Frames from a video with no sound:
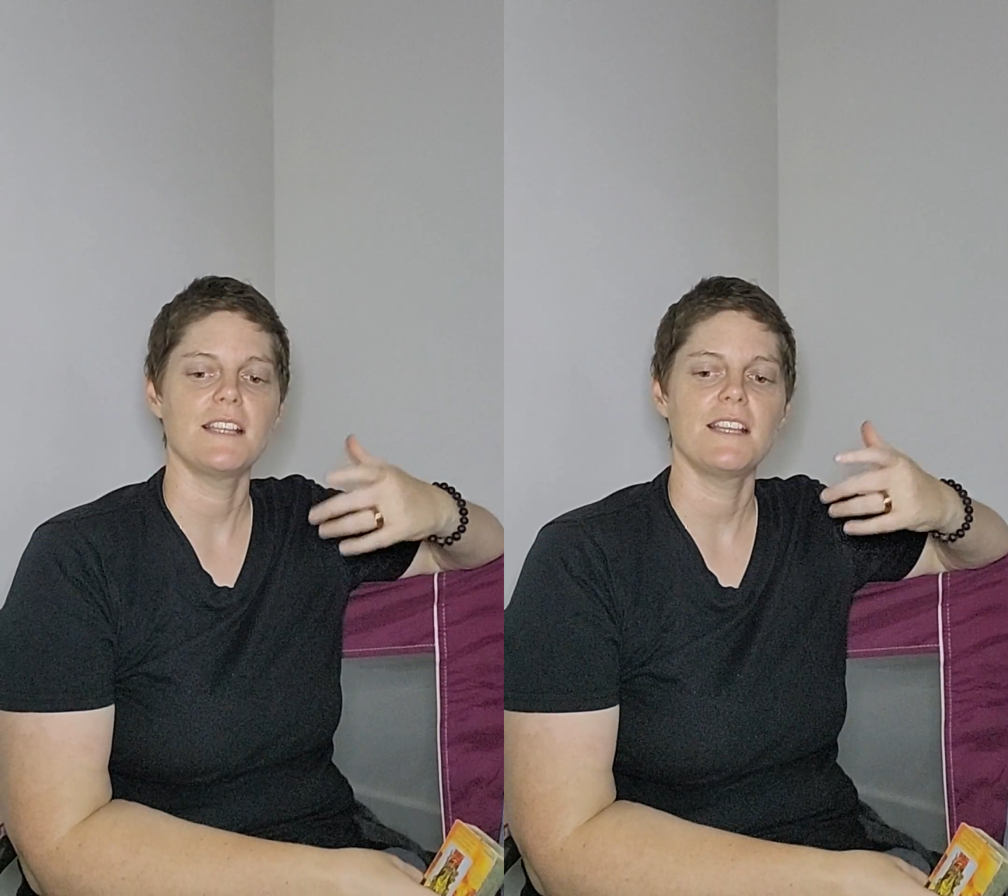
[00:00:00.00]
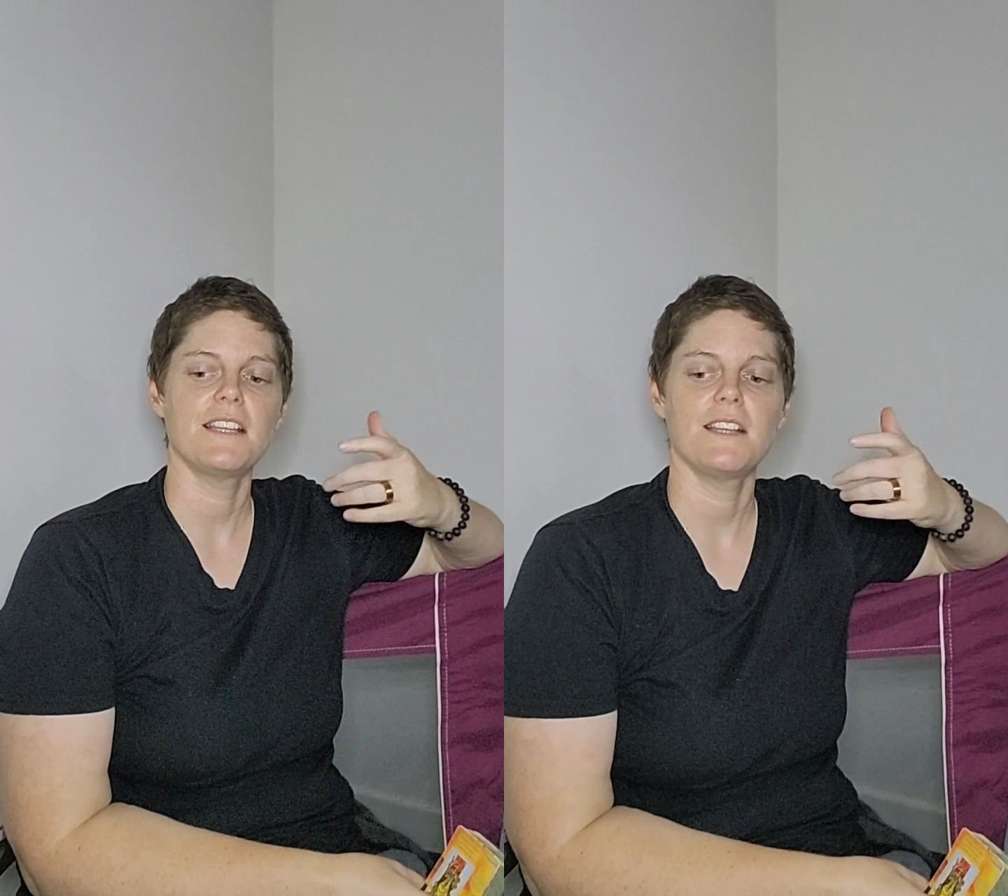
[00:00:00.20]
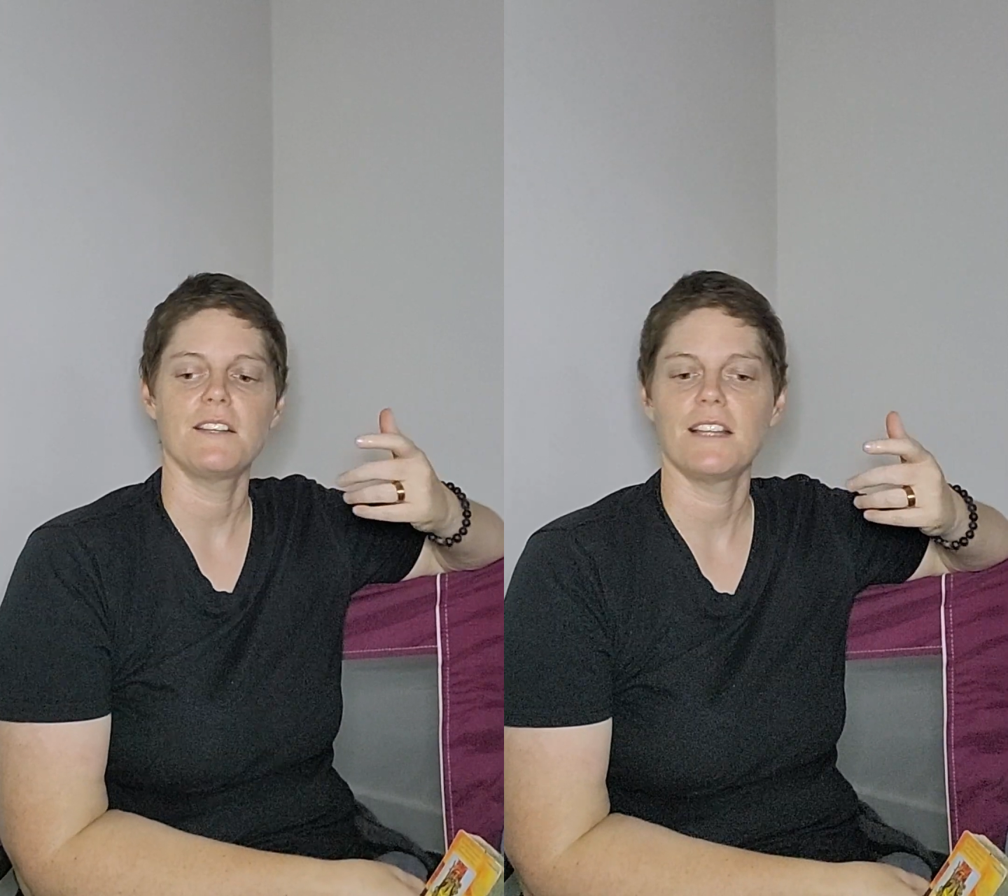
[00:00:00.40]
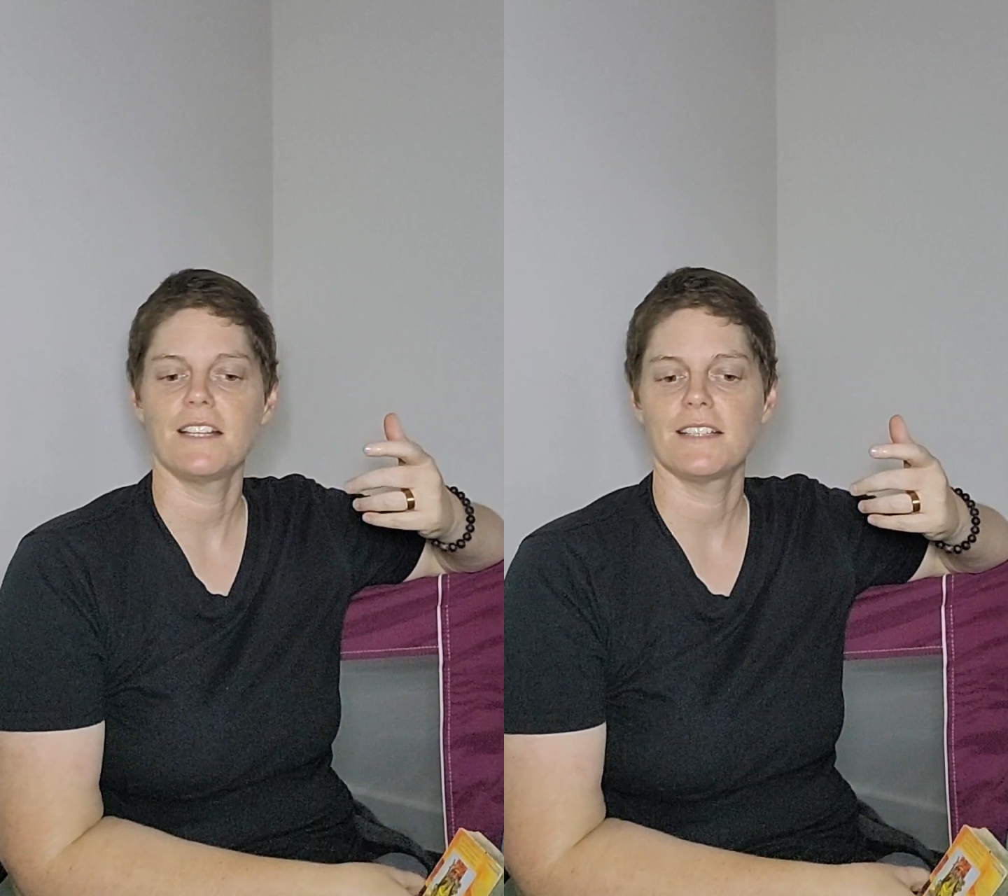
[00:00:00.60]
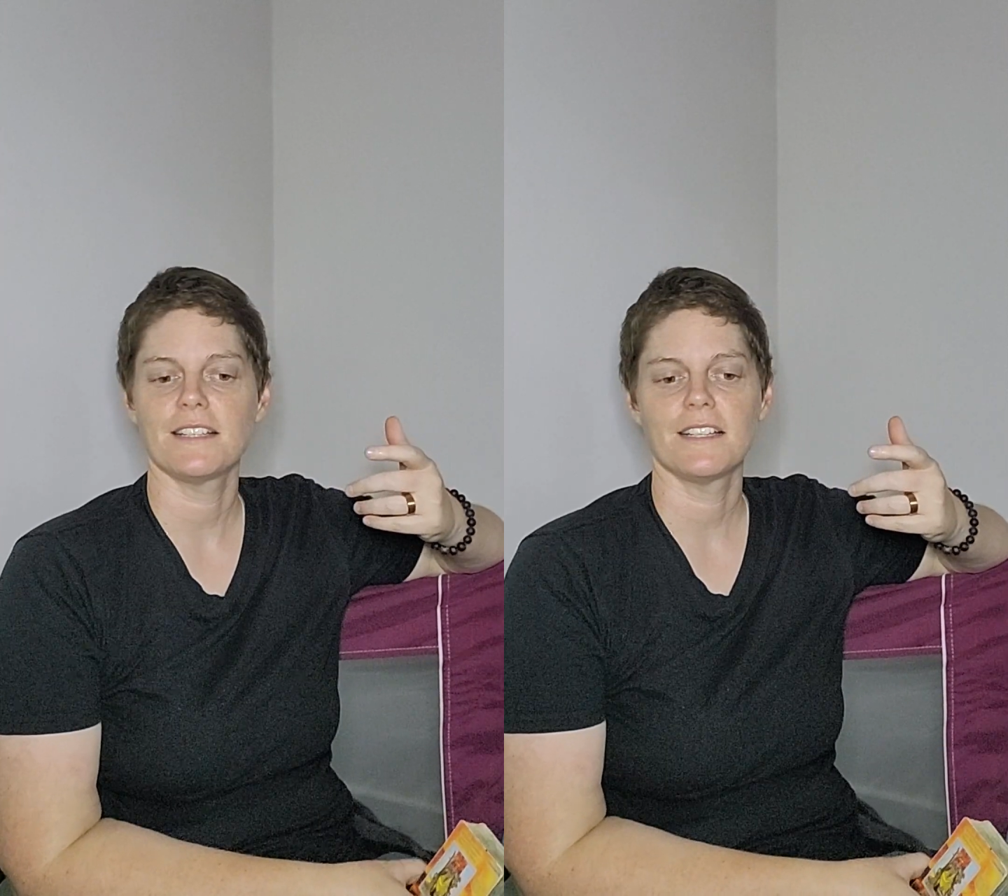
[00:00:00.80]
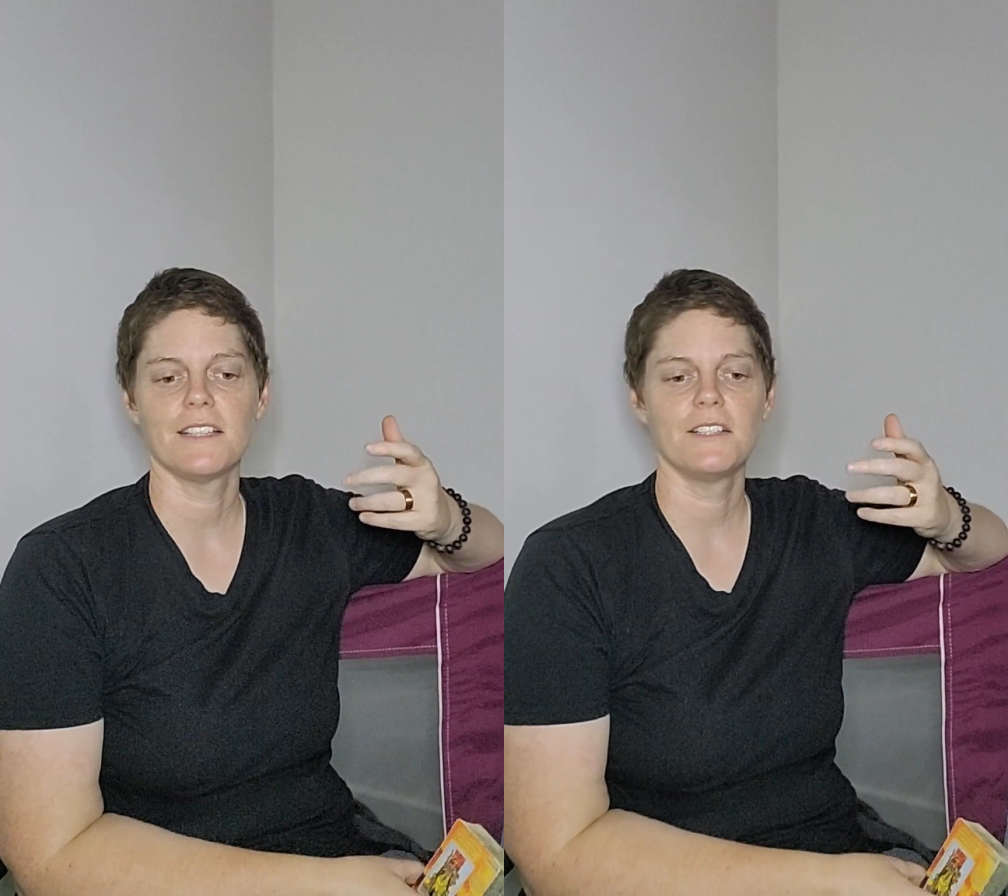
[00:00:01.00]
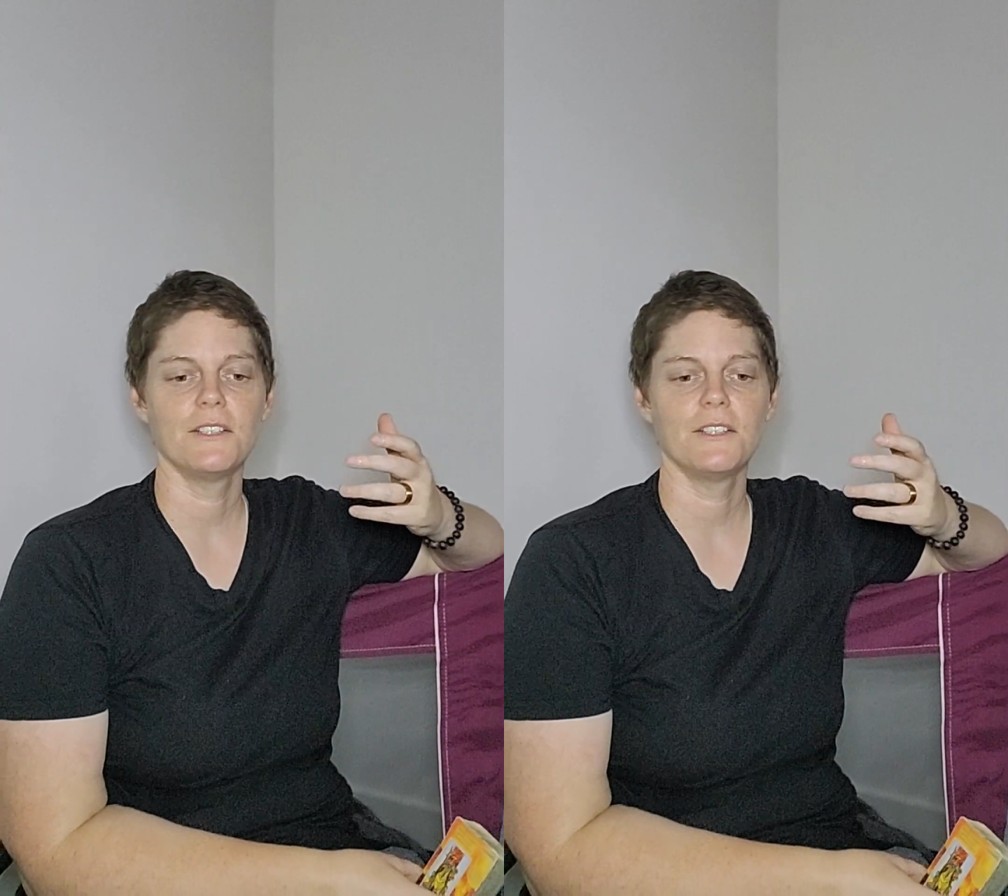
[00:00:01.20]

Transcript: that that that uh,